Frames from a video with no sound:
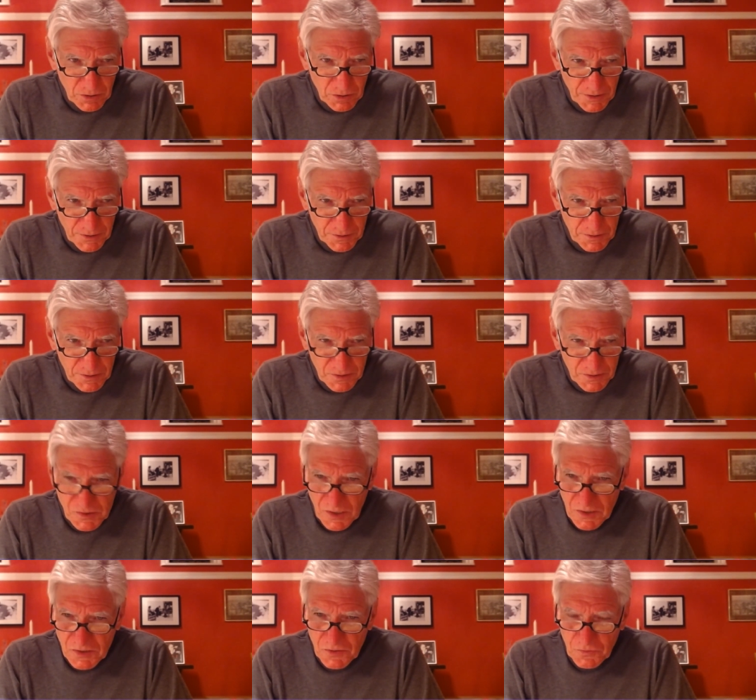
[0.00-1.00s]
and
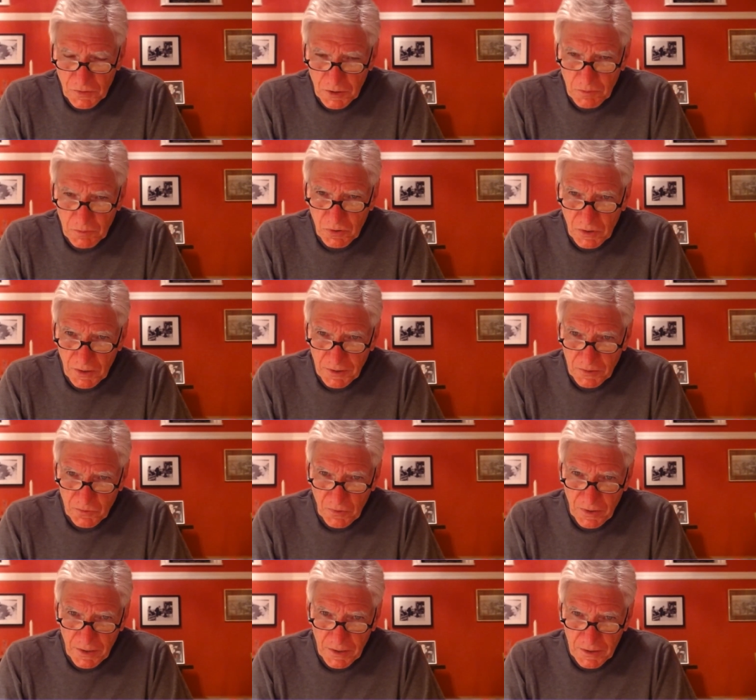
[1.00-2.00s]
excessively polite
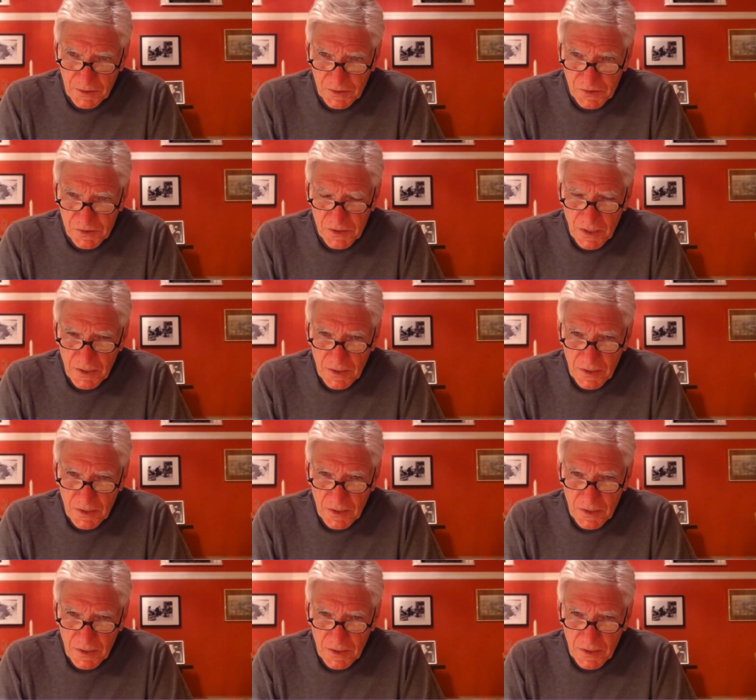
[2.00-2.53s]
way, is